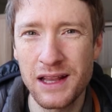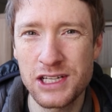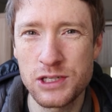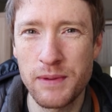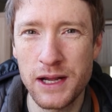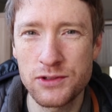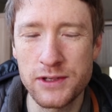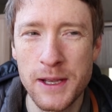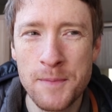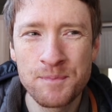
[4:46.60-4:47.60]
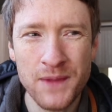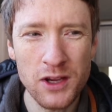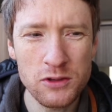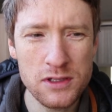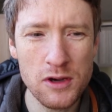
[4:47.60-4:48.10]
leisure battery.
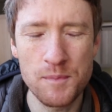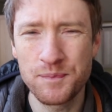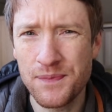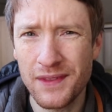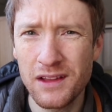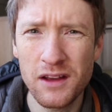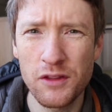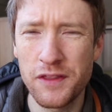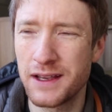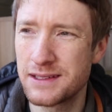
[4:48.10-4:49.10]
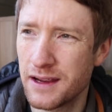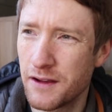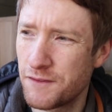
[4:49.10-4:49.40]
I also, little things, like